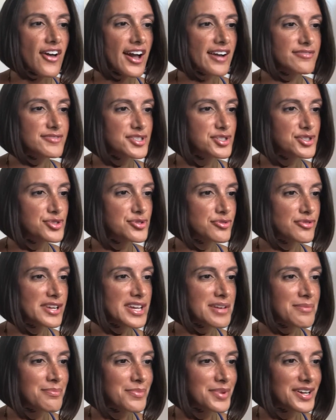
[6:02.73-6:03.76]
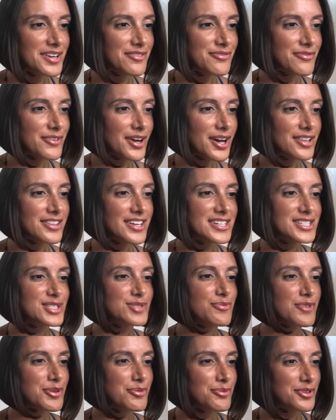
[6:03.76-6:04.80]
have this dream, but unless
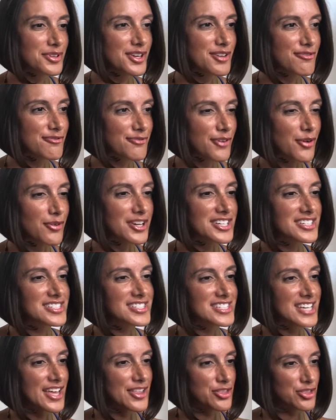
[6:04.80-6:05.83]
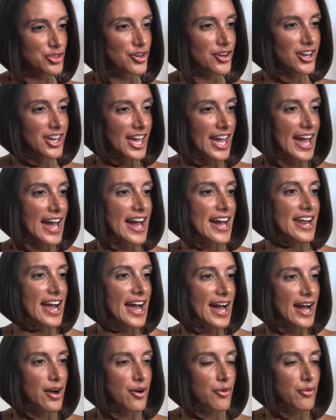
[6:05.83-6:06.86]
we really focus and look at
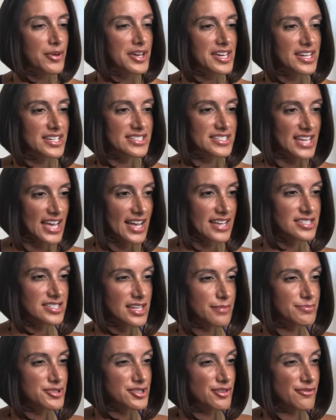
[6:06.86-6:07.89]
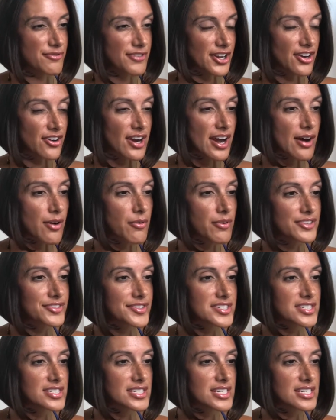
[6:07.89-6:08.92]
how we can take steps to figure out what
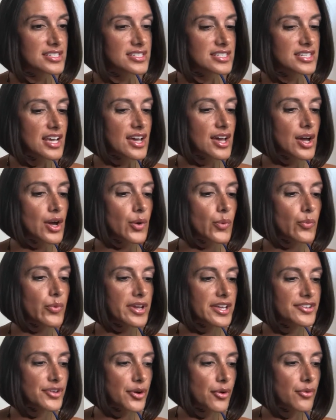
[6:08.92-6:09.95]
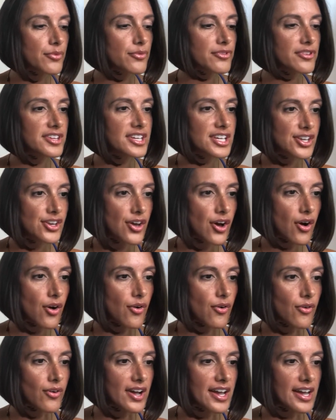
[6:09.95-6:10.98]
this is, we don't really
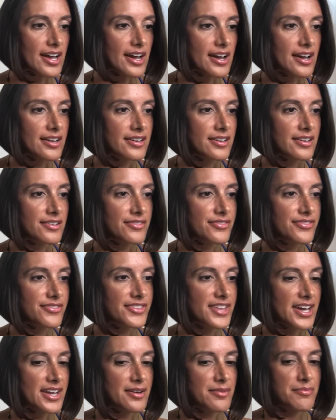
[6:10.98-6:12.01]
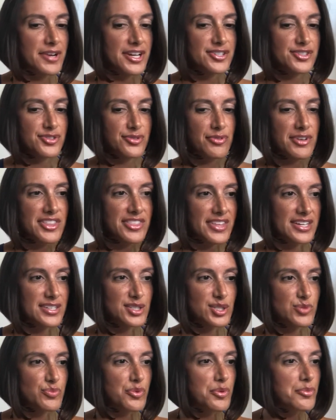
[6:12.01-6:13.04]
know. And then by doing
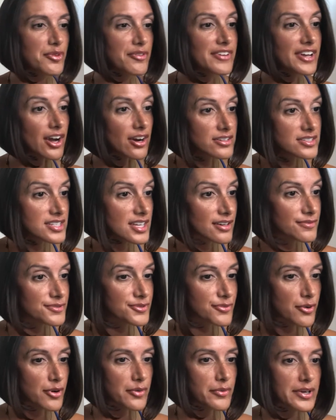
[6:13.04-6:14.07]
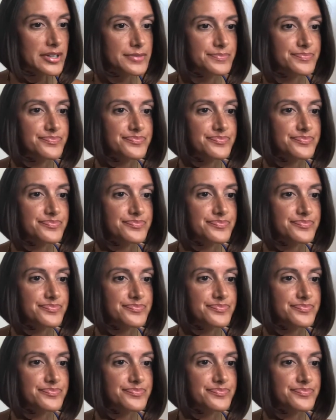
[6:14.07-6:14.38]
this, we're moving ourselves forward.